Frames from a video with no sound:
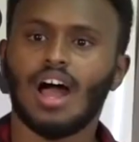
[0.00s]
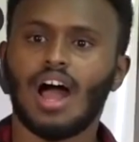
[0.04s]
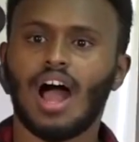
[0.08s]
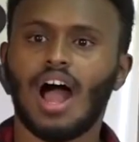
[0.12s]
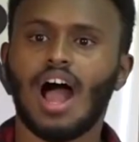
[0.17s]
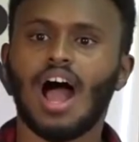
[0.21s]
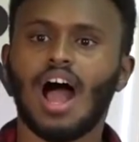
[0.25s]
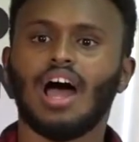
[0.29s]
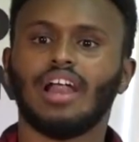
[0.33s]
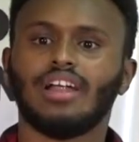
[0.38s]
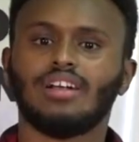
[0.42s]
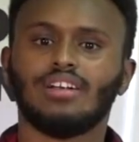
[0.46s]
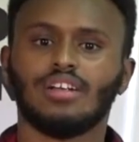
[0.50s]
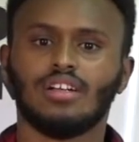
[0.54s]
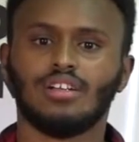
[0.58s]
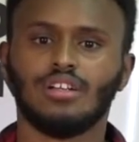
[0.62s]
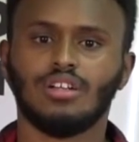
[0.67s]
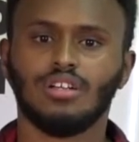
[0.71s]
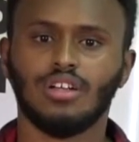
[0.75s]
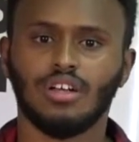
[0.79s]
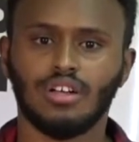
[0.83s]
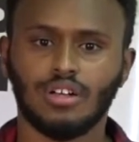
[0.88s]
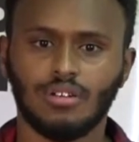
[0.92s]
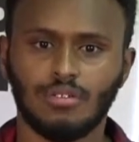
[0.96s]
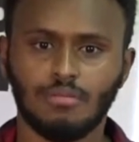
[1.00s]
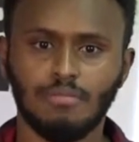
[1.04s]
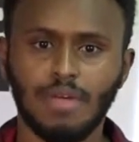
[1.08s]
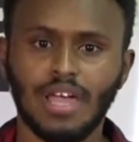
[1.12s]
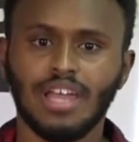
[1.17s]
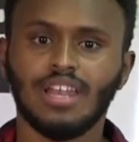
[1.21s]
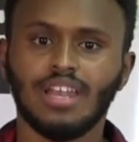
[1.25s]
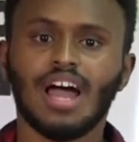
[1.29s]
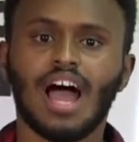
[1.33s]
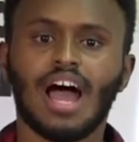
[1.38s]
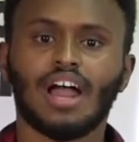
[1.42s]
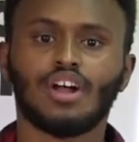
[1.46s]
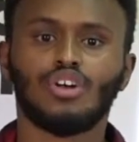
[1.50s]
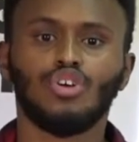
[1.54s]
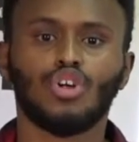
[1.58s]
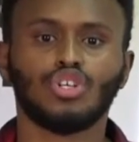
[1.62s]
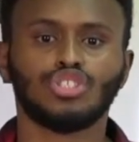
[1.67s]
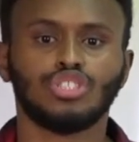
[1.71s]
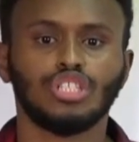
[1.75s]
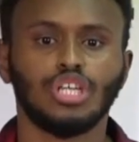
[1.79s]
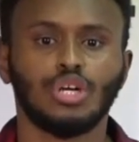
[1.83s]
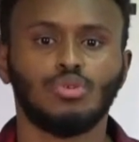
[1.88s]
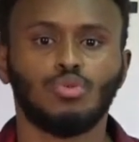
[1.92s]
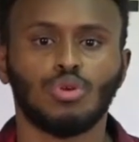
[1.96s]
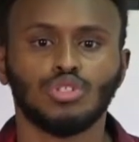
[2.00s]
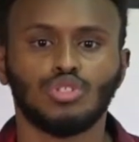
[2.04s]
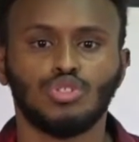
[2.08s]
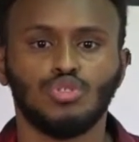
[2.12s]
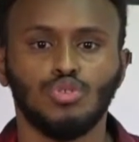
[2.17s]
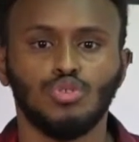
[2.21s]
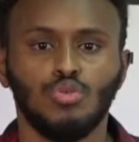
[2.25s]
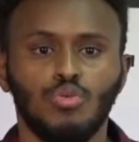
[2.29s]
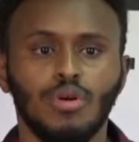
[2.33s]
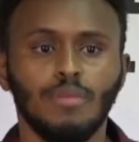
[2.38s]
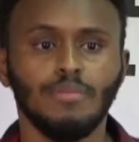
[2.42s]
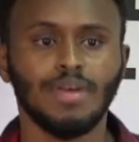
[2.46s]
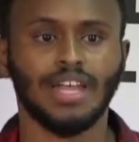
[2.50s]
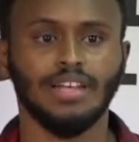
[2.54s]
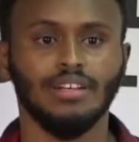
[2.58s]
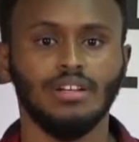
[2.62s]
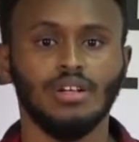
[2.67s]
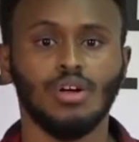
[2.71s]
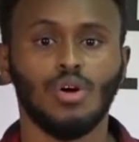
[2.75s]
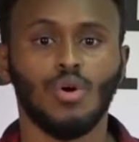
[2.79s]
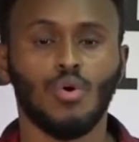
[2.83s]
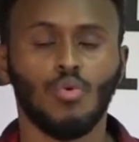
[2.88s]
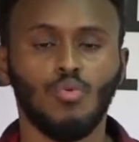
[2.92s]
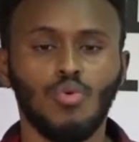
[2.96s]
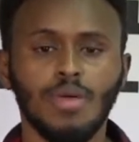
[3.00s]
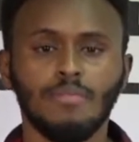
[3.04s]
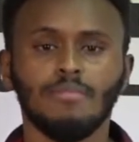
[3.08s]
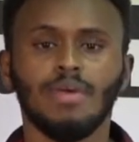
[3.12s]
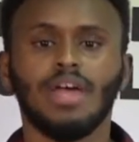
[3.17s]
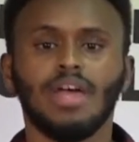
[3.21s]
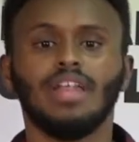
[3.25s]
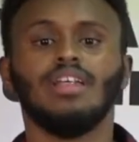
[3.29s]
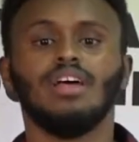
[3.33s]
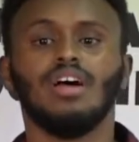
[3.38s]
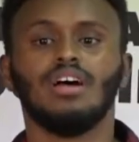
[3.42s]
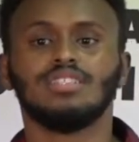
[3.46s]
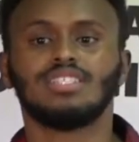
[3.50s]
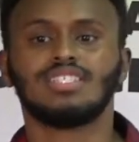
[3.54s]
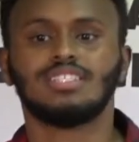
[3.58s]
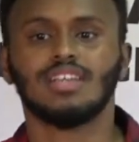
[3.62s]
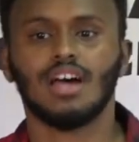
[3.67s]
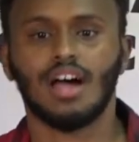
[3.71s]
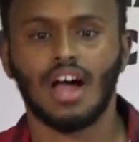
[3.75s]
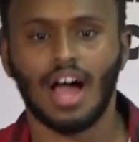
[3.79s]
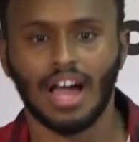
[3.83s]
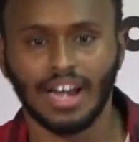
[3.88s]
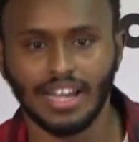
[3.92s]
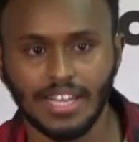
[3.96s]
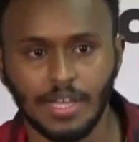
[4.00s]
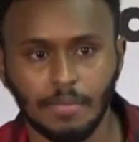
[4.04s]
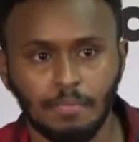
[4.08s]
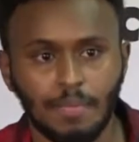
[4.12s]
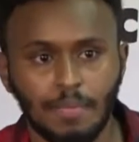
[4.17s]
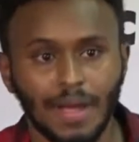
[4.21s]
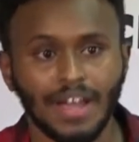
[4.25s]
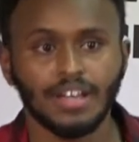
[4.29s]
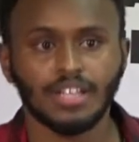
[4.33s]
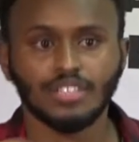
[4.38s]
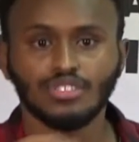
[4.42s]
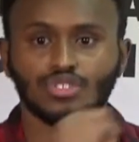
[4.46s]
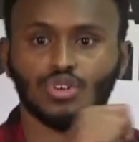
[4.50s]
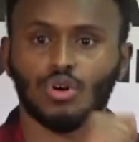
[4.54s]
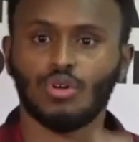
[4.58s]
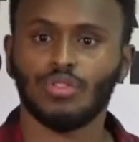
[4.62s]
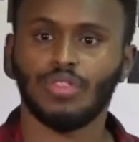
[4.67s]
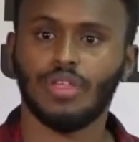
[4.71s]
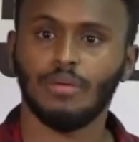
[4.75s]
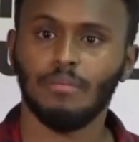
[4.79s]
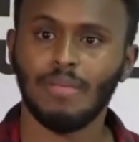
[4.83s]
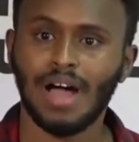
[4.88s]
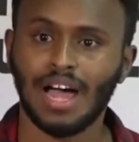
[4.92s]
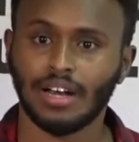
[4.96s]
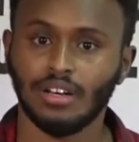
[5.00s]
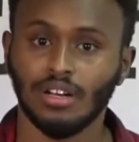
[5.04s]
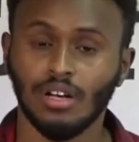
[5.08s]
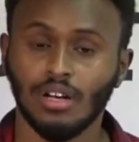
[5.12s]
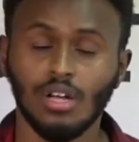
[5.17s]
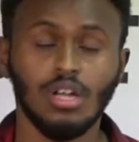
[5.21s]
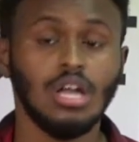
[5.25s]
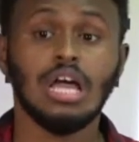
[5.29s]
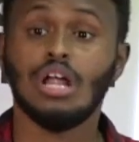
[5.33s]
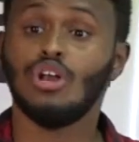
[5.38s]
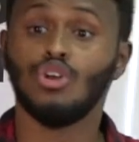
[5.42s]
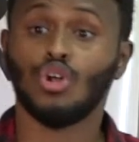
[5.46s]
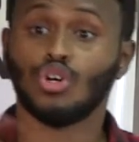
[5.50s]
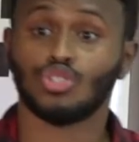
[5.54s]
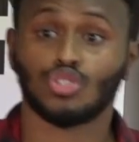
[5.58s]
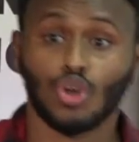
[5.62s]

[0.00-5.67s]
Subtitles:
are not equal to women. Women are dependent on the man. Not